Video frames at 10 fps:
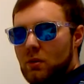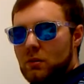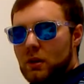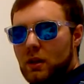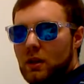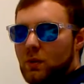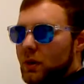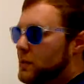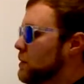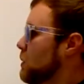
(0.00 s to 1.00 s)
But anyway,
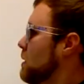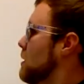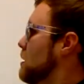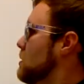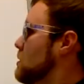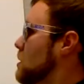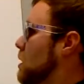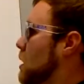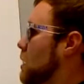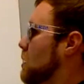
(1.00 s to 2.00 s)
so we touched
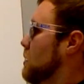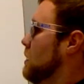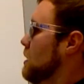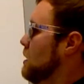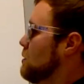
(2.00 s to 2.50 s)
on the